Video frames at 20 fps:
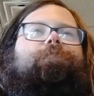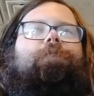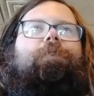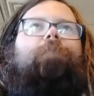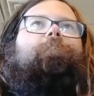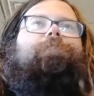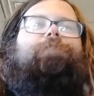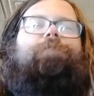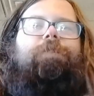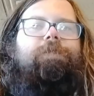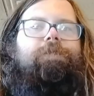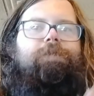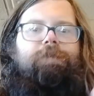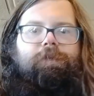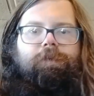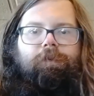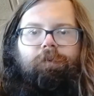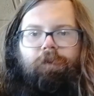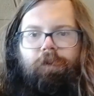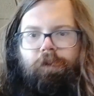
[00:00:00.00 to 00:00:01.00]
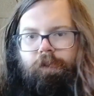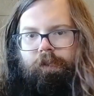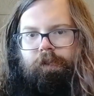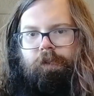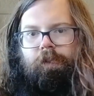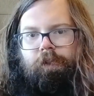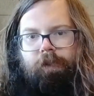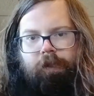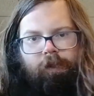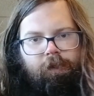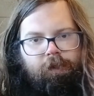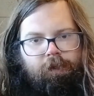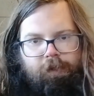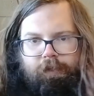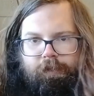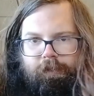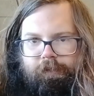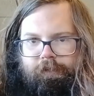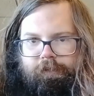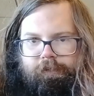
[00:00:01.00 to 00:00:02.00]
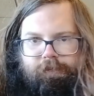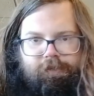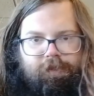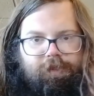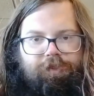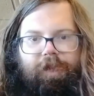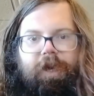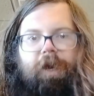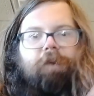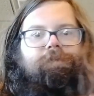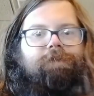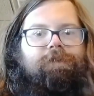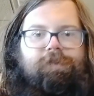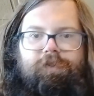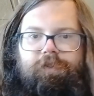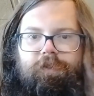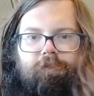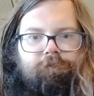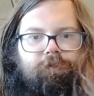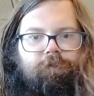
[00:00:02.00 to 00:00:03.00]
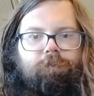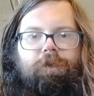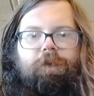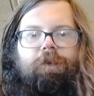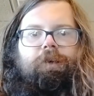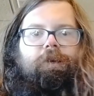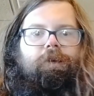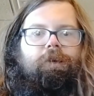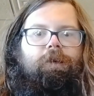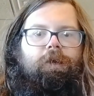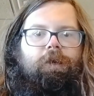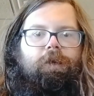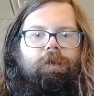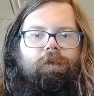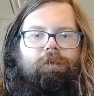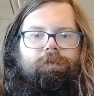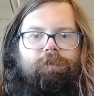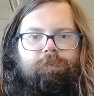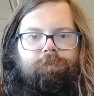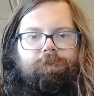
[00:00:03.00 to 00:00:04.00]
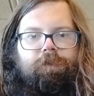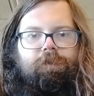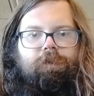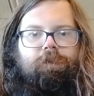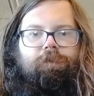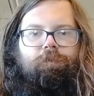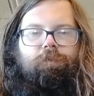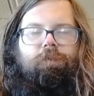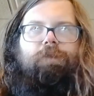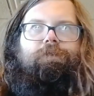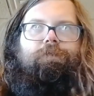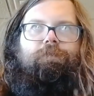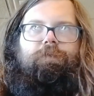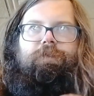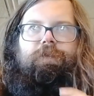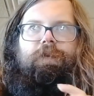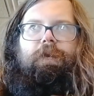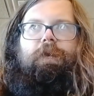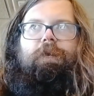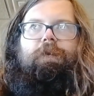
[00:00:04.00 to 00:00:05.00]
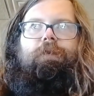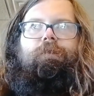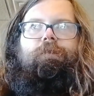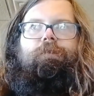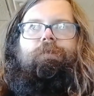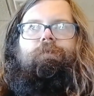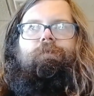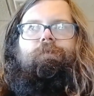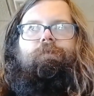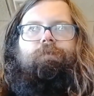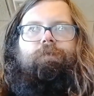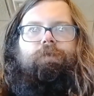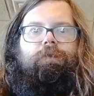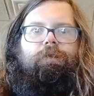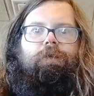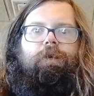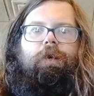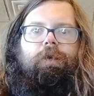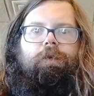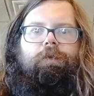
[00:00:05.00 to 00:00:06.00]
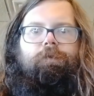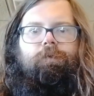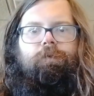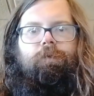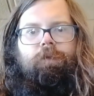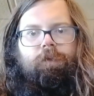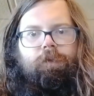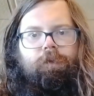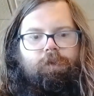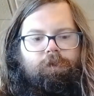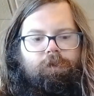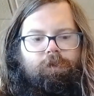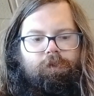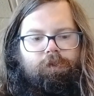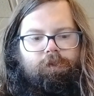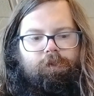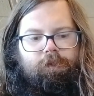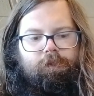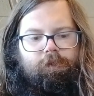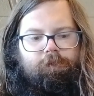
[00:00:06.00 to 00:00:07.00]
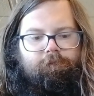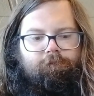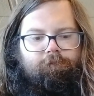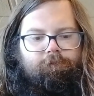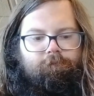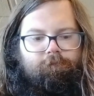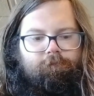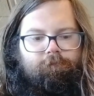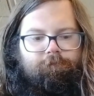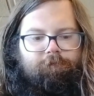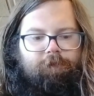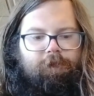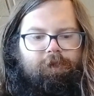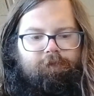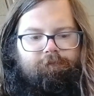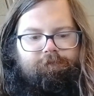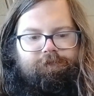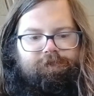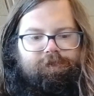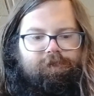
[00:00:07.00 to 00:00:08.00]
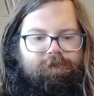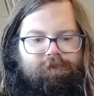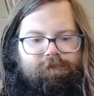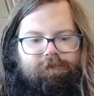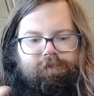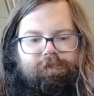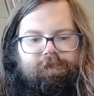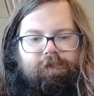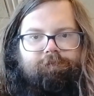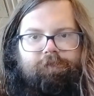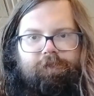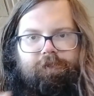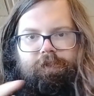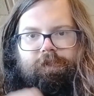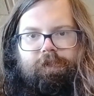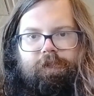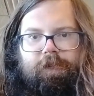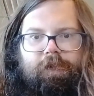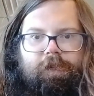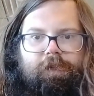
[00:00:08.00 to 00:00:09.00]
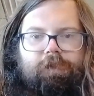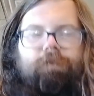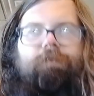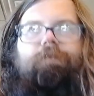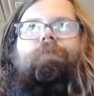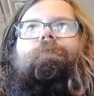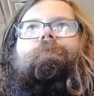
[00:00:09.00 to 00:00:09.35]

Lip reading: images and see thousands of them. Typically the ones with 8 to 9, 5, 6, 7, and 8